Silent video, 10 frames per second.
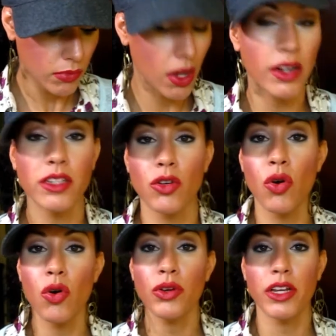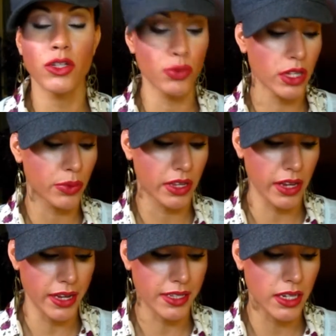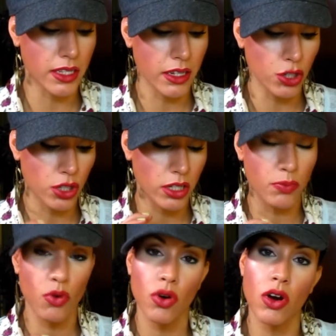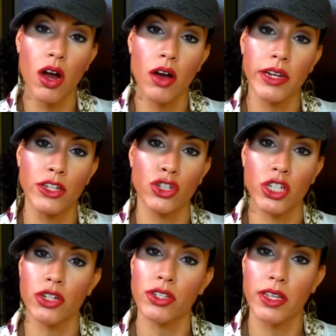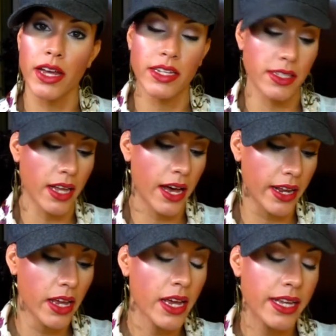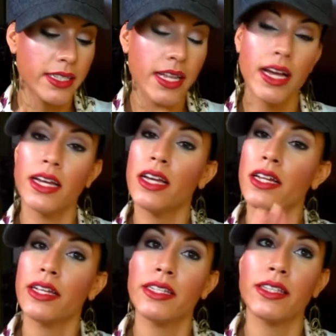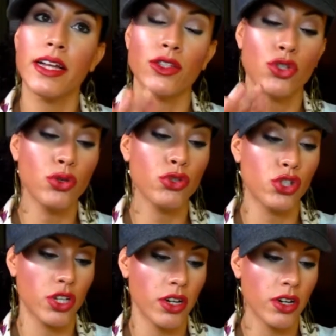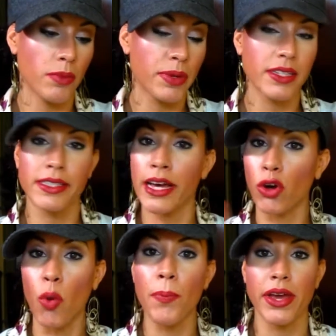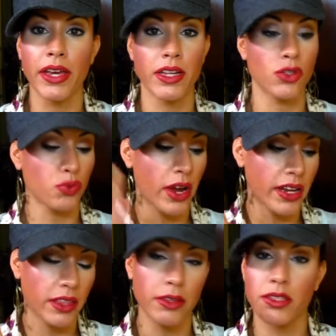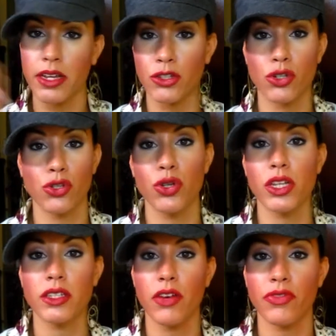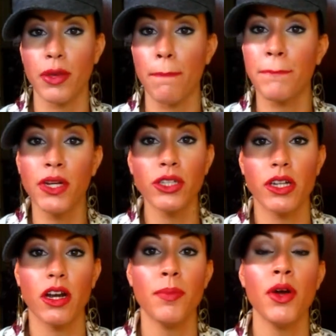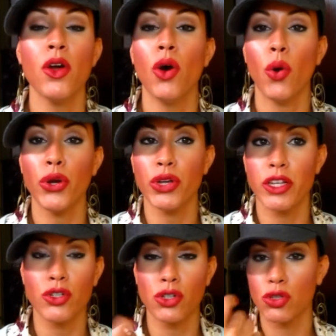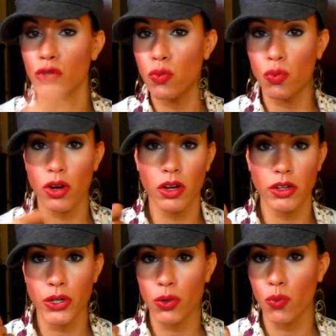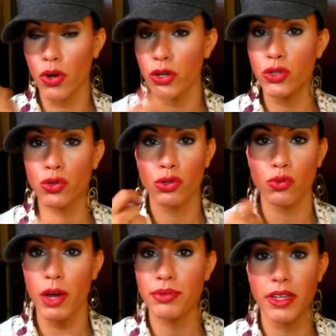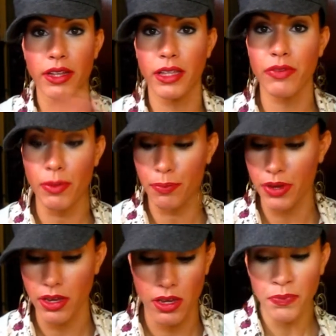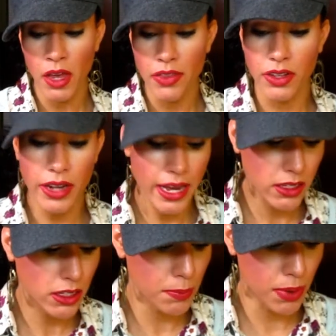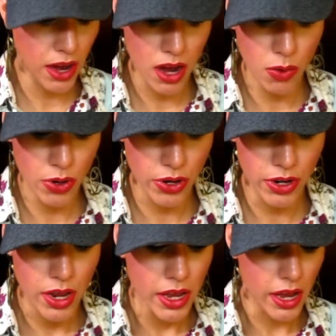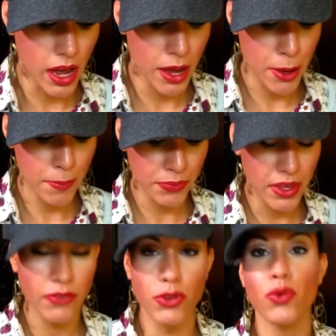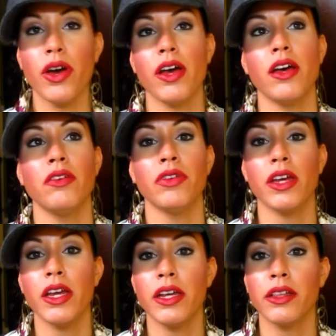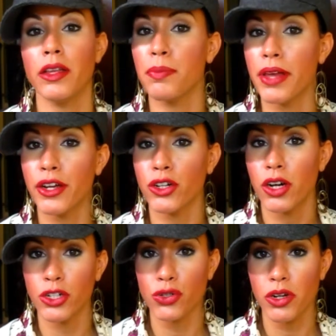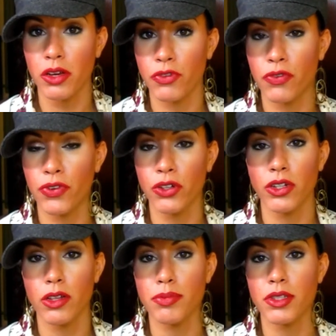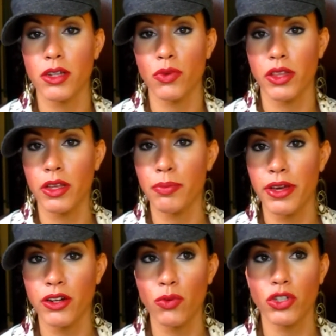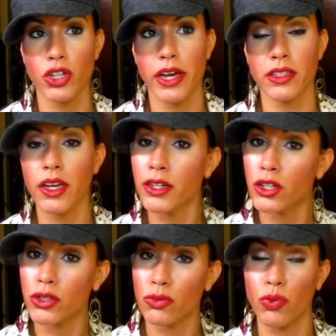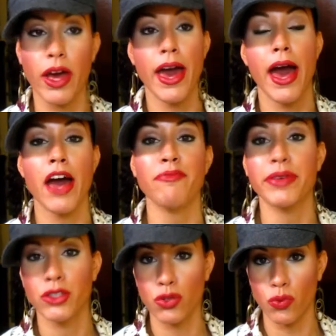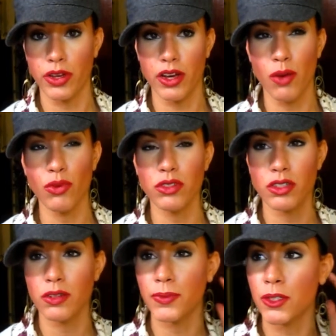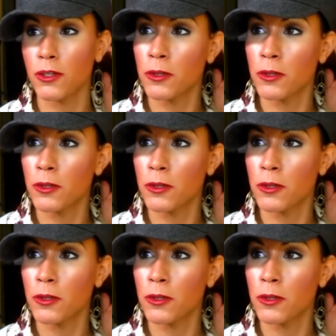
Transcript: On its own is really, really nice. It's more on a sheer side. It's not too sheer, but it's not opaque. It's right in the center, so you can definitely build it up, or you can just do you know, 1 or 2 swipes and leave it be. The lasting power, if you have a lip liner under it, if you fill your lips in with a lip liner, which I tend to, well, I have been doing. I wasn't,